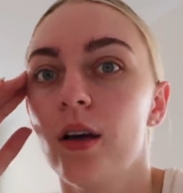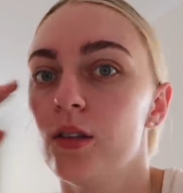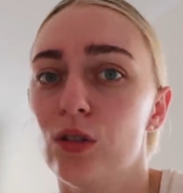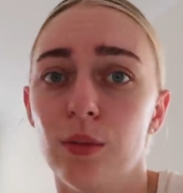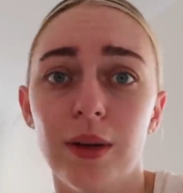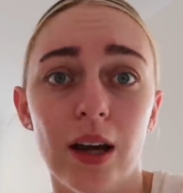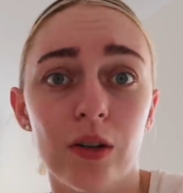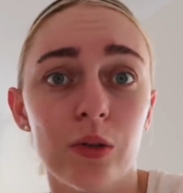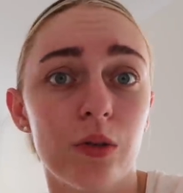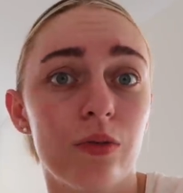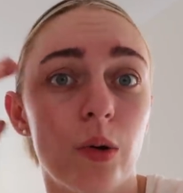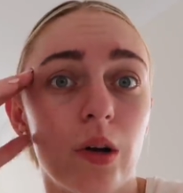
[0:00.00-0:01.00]
Still be able
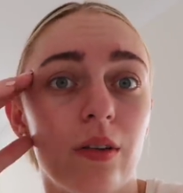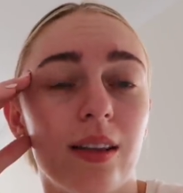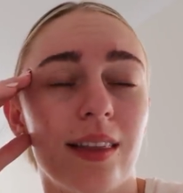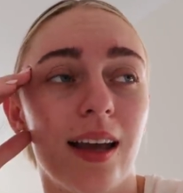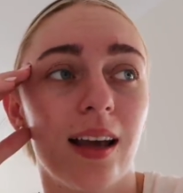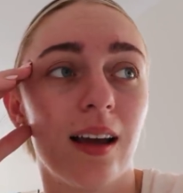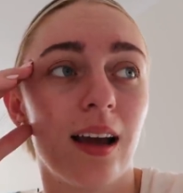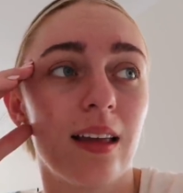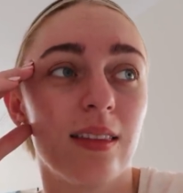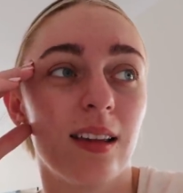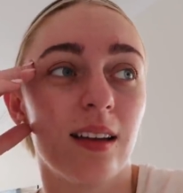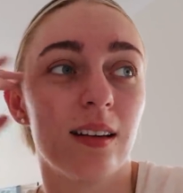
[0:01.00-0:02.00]
to afford everything,
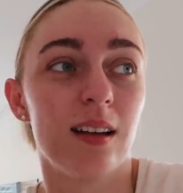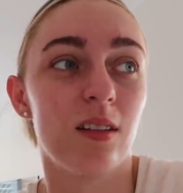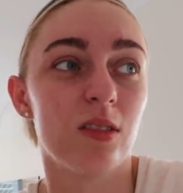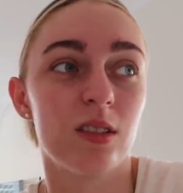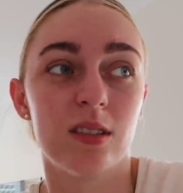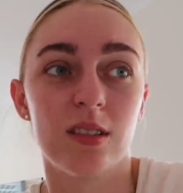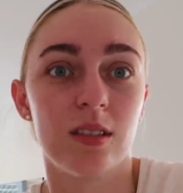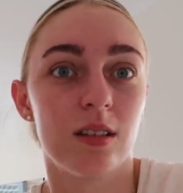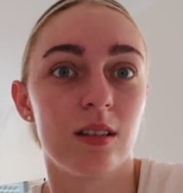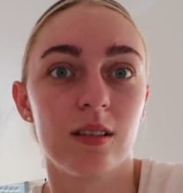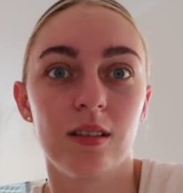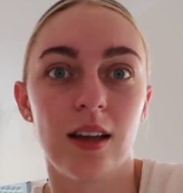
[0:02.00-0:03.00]
and then I'll
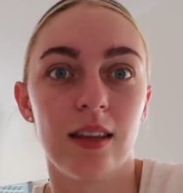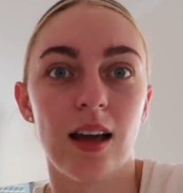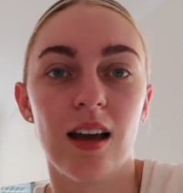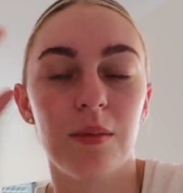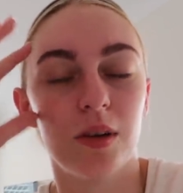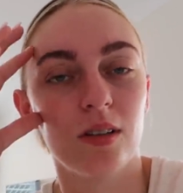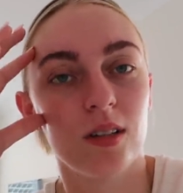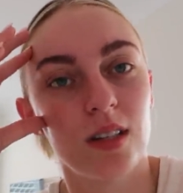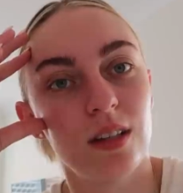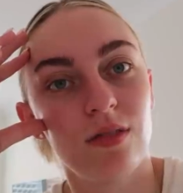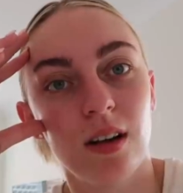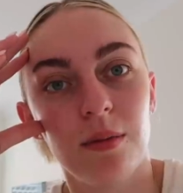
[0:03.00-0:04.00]
just let that
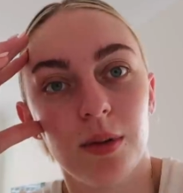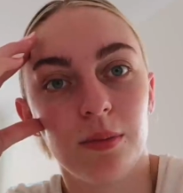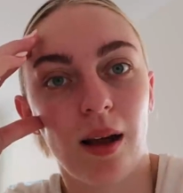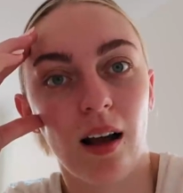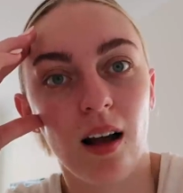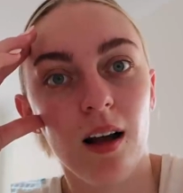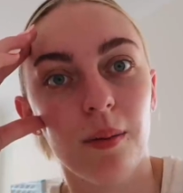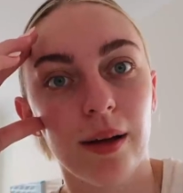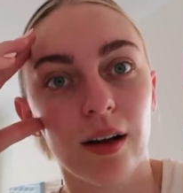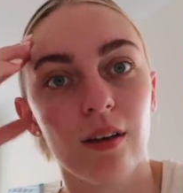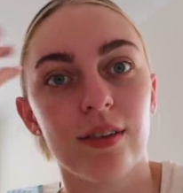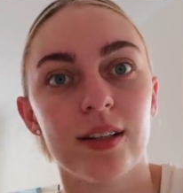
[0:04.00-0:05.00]
emergency fund build back up.
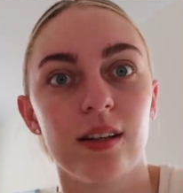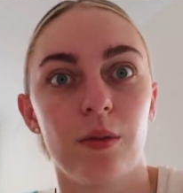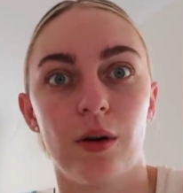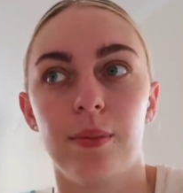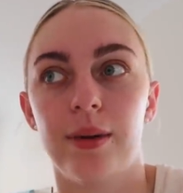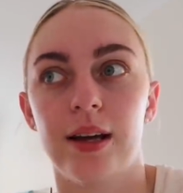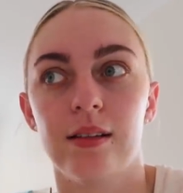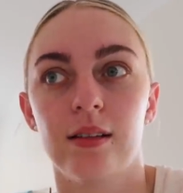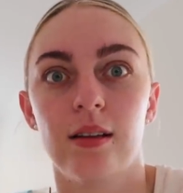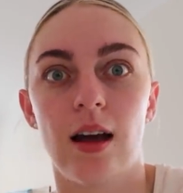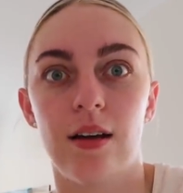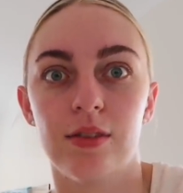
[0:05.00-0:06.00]
Like obviously it won't be
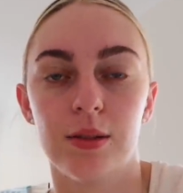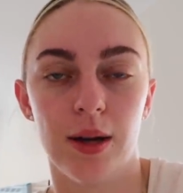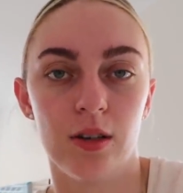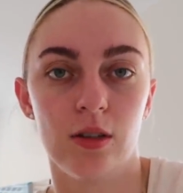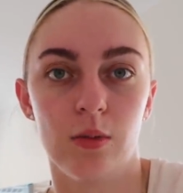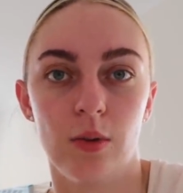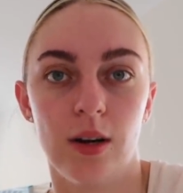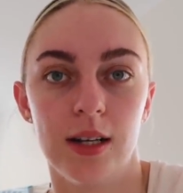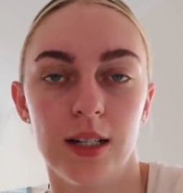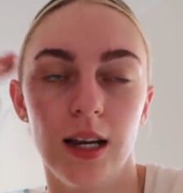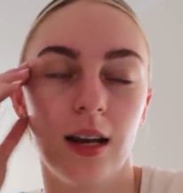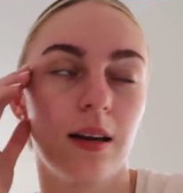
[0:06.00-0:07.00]
have as much as what
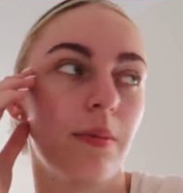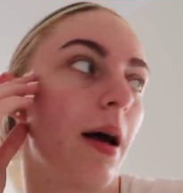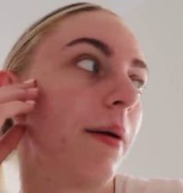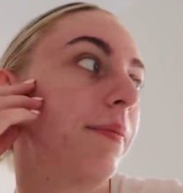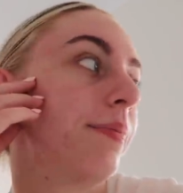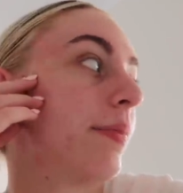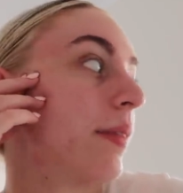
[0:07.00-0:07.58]
it did, but